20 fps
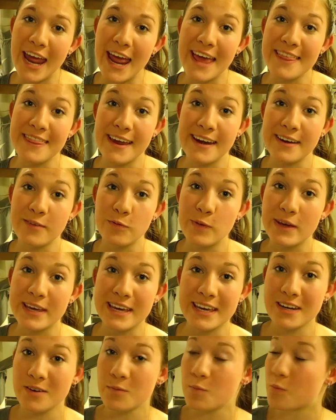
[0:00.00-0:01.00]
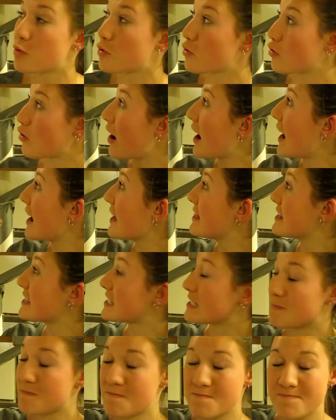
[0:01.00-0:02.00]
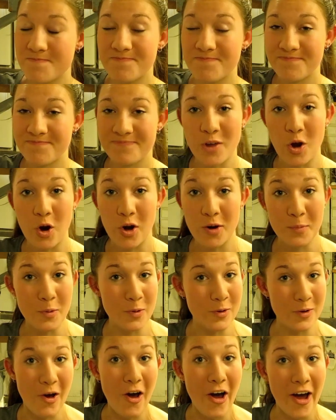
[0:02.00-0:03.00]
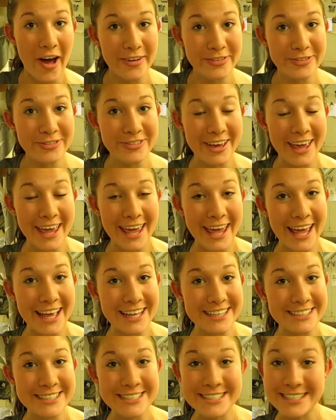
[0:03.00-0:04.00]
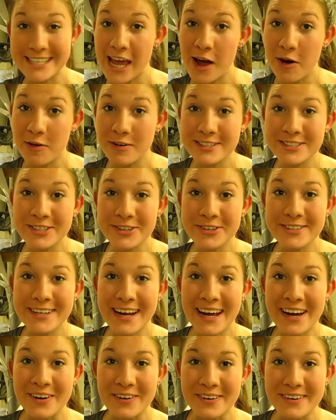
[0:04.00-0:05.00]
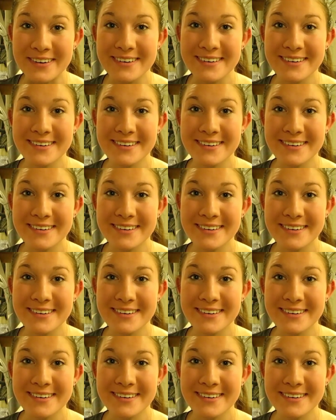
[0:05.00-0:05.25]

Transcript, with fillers: And then we can pry this cardboard off and see how it turned out.